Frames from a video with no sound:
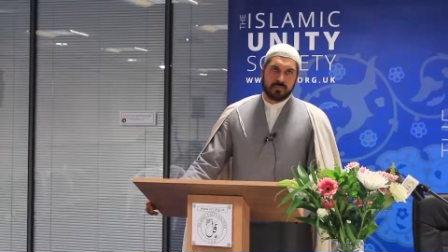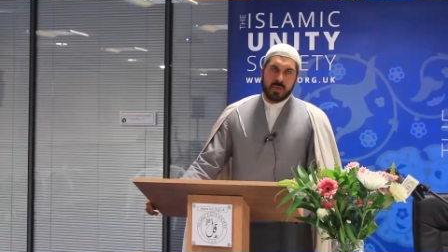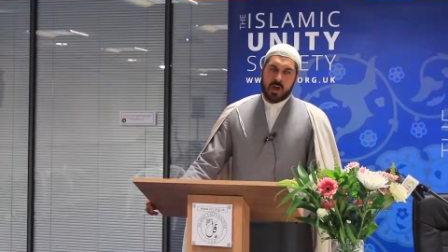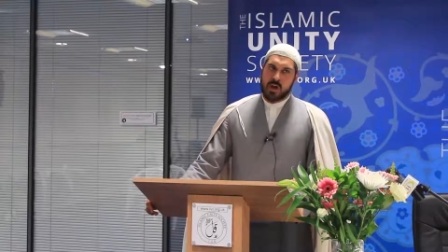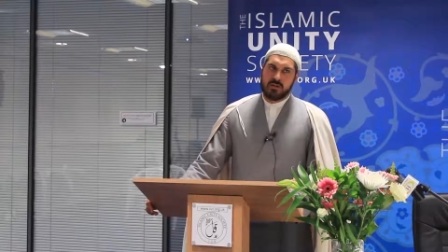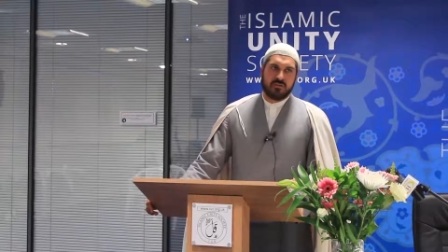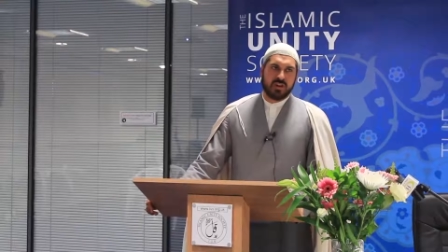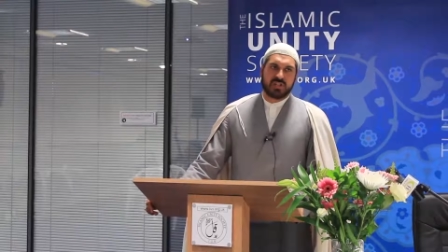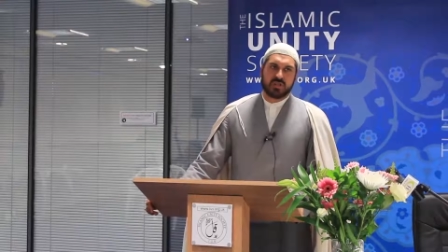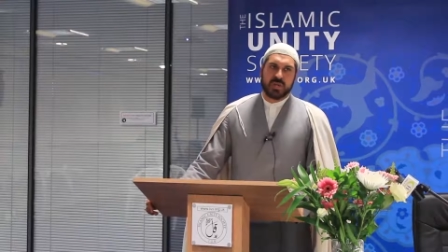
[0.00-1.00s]

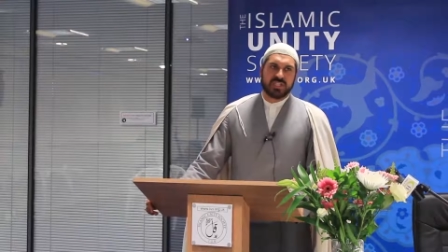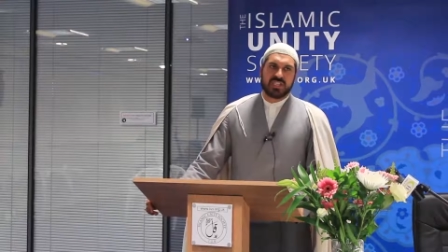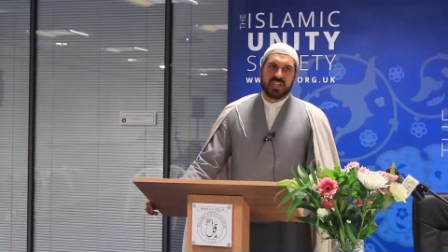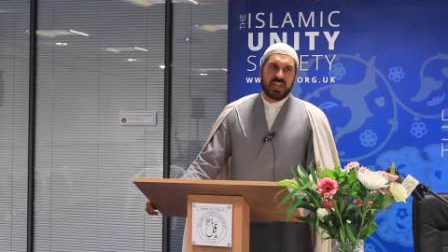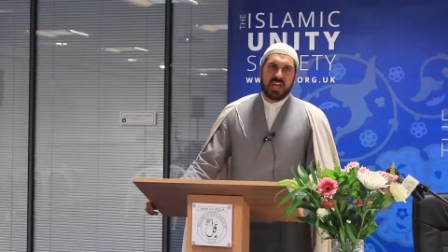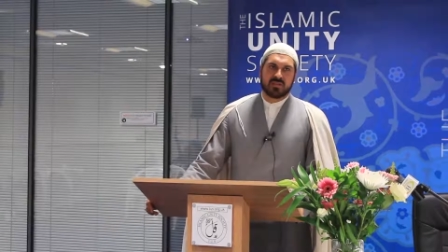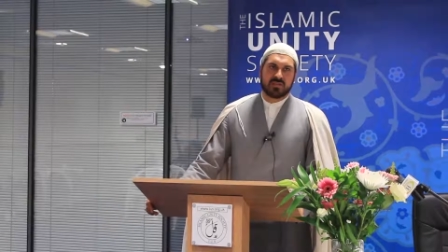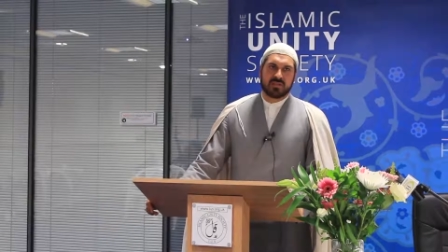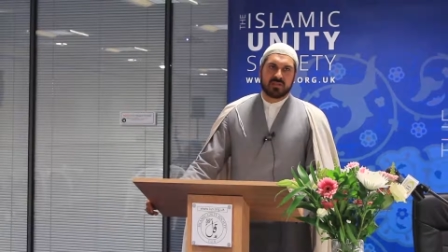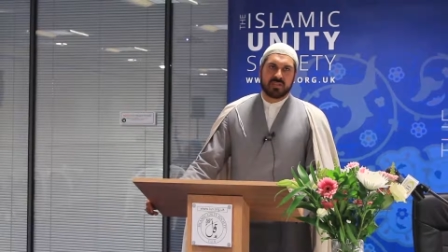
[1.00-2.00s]

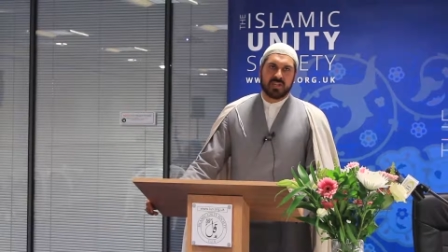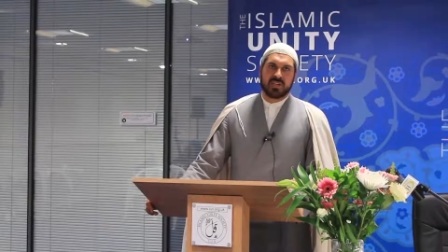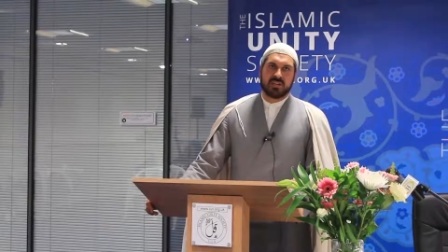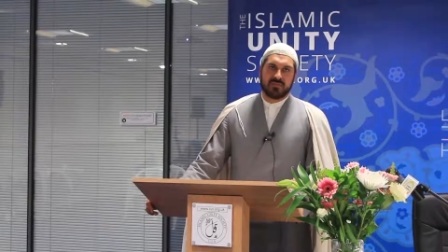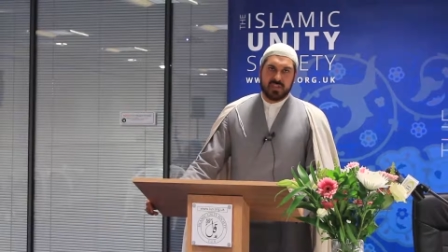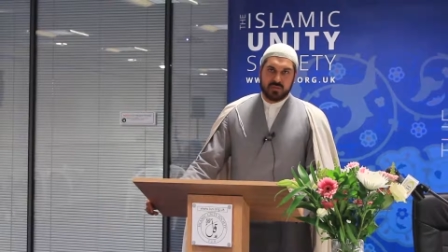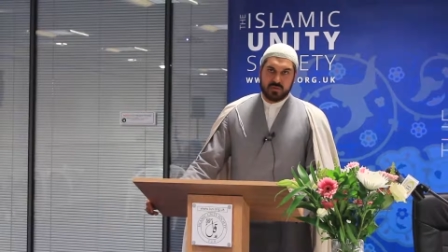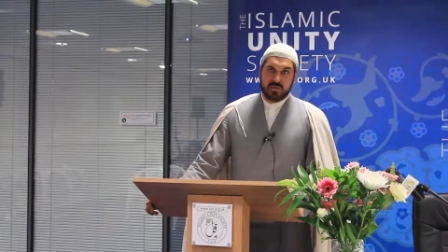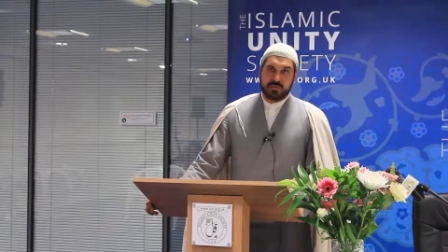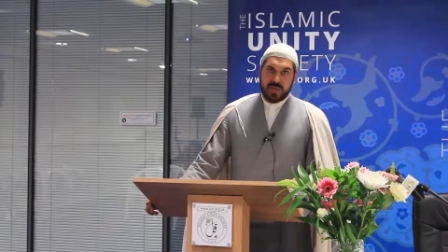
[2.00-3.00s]
120,000
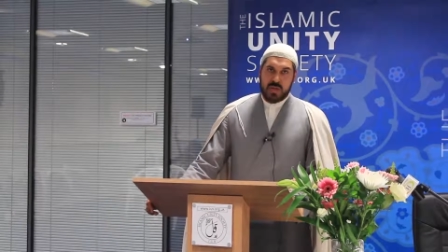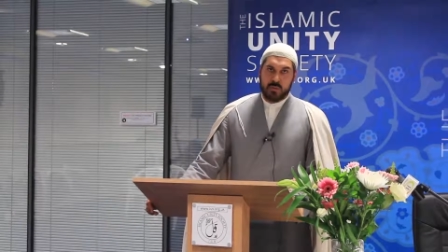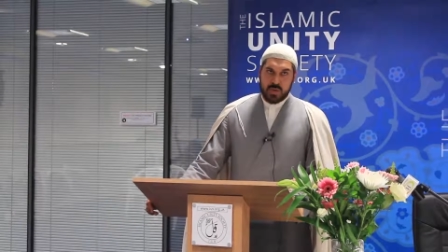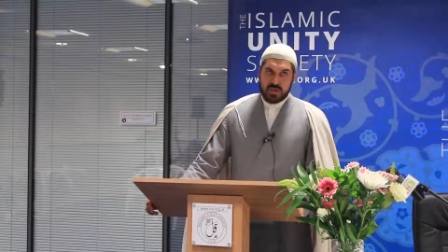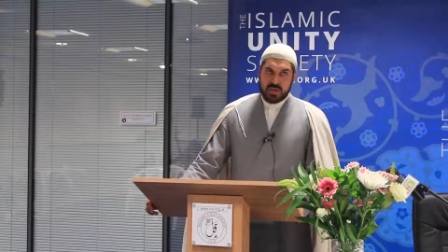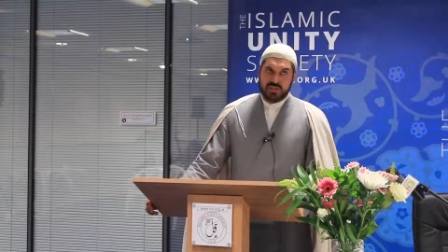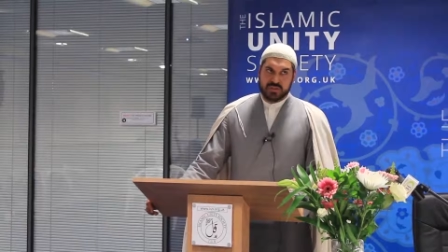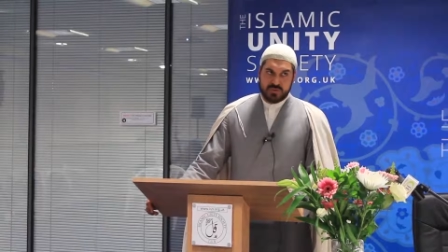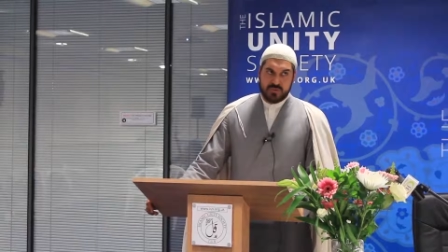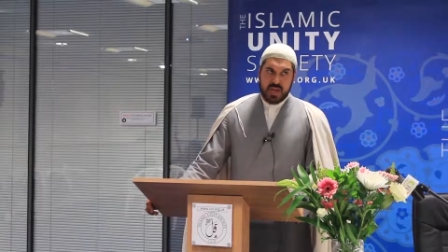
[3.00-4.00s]
individuals bear witness
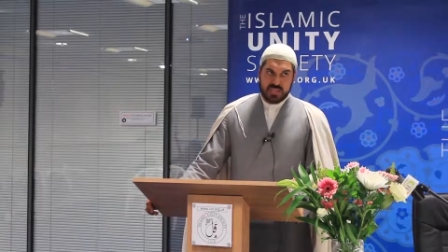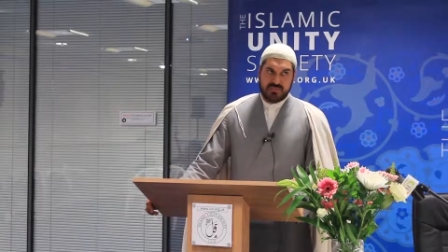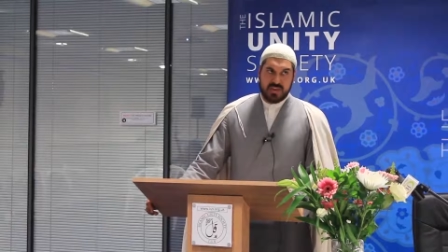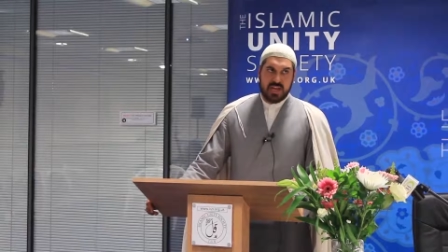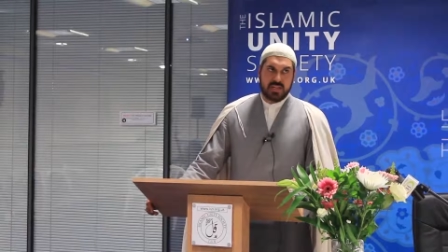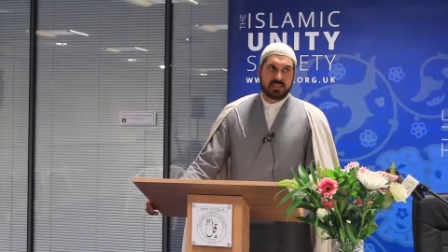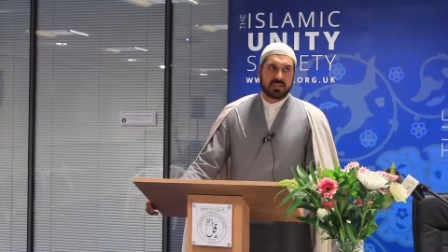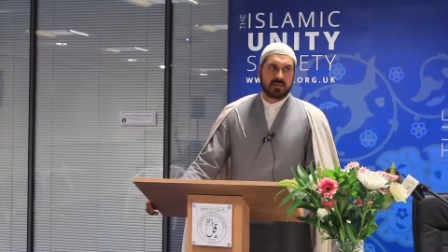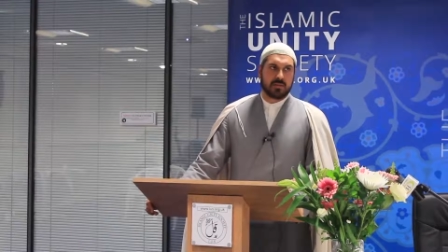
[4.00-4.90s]
to that fact.